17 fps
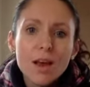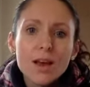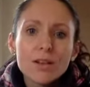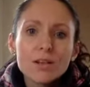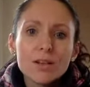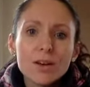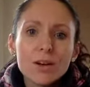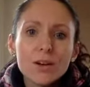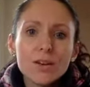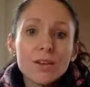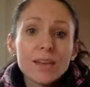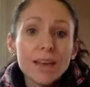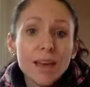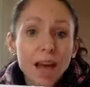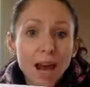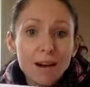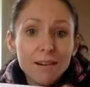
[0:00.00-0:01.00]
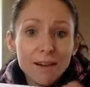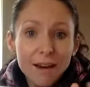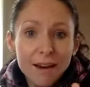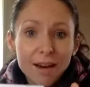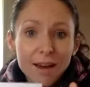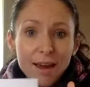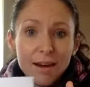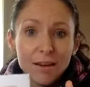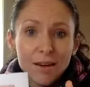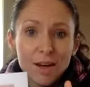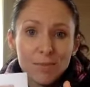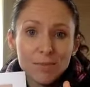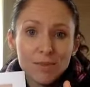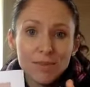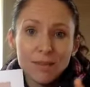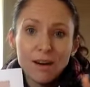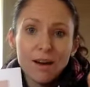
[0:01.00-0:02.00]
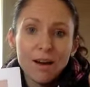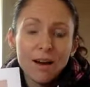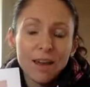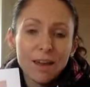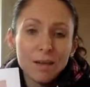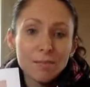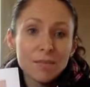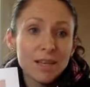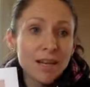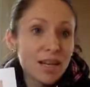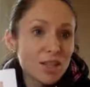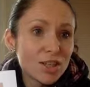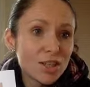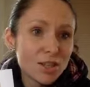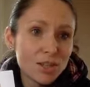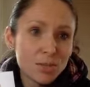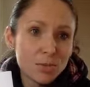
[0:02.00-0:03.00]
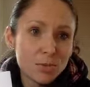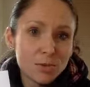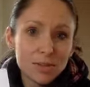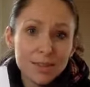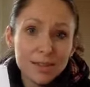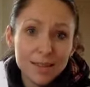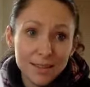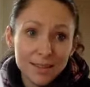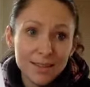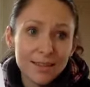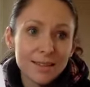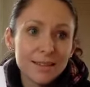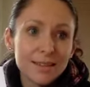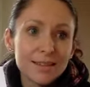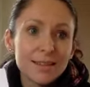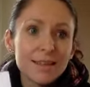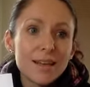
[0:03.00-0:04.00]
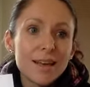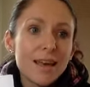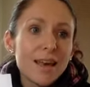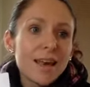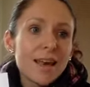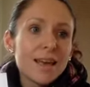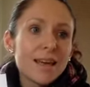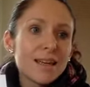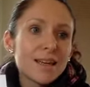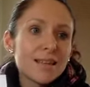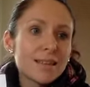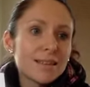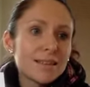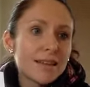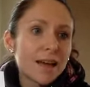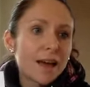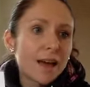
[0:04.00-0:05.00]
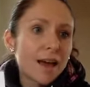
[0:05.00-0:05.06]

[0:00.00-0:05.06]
So the ACARA outcomes that I am teaching towards in this lesson is